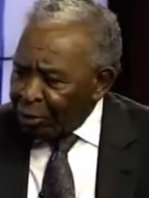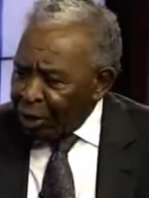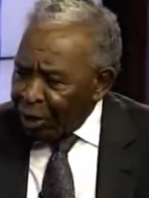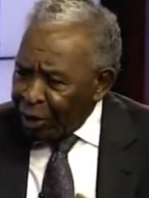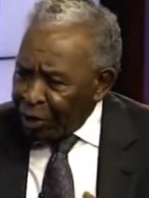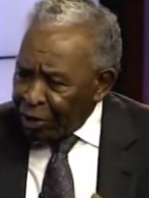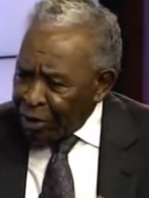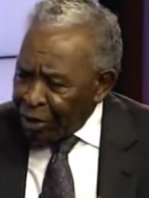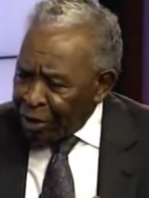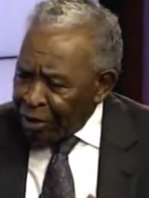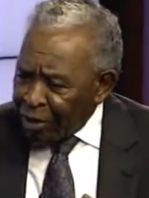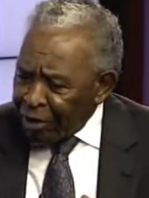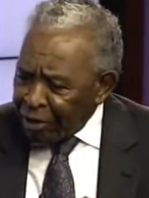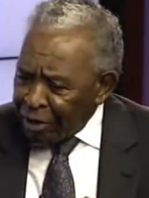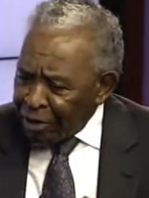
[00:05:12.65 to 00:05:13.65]
but it,
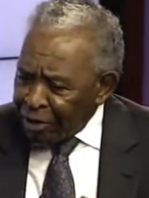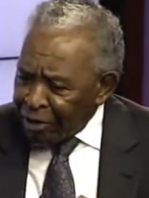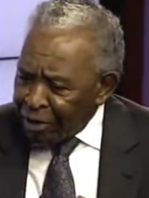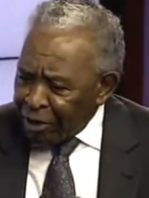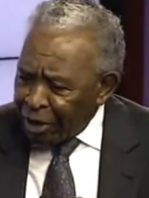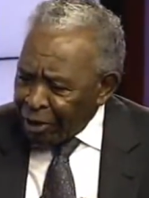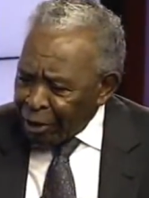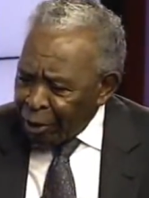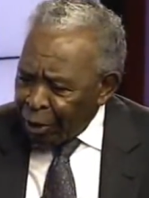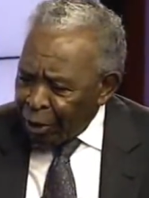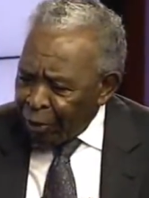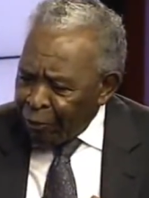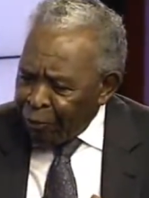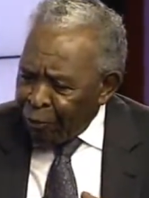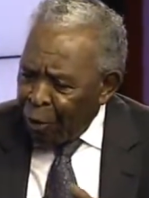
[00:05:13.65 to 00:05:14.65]
it, it's uh, sort
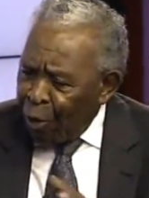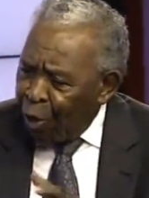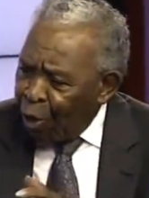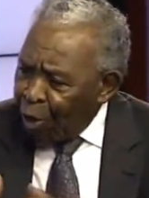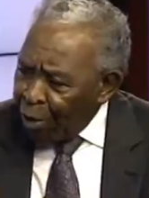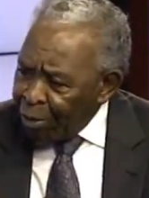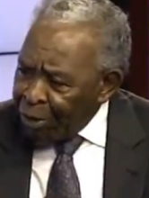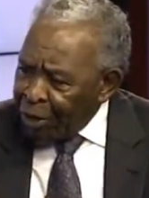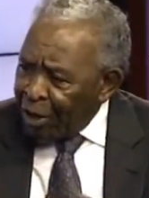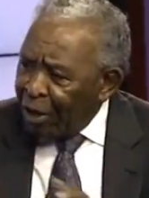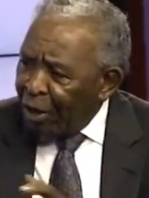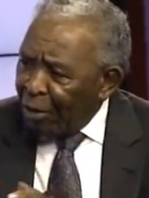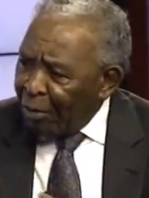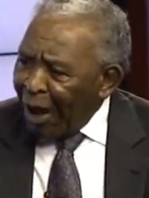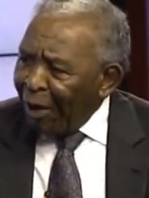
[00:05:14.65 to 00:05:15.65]
of formed
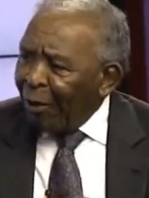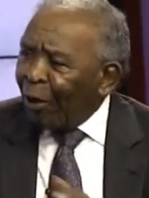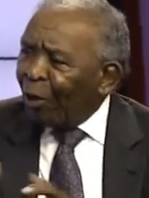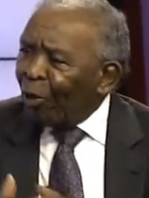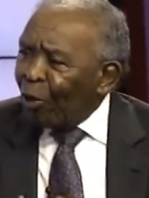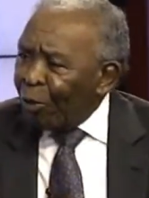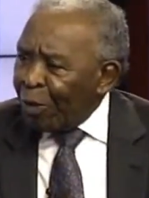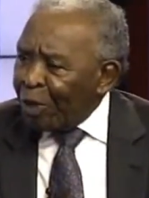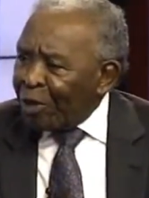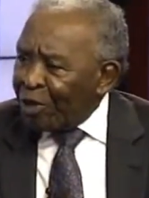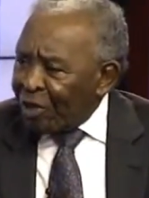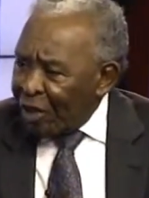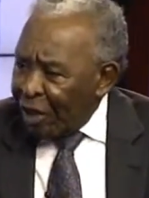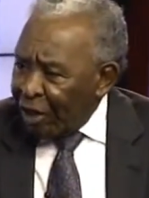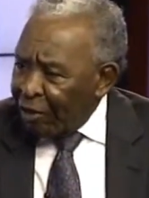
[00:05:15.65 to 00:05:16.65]
by the group
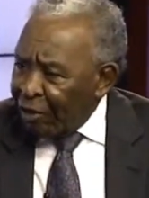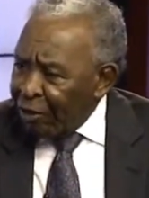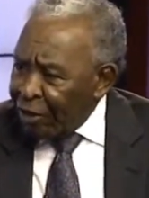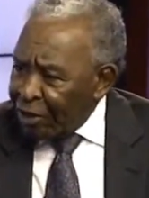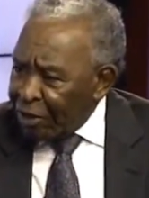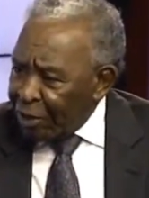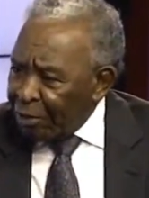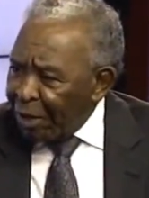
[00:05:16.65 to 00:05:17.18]
itself, yep.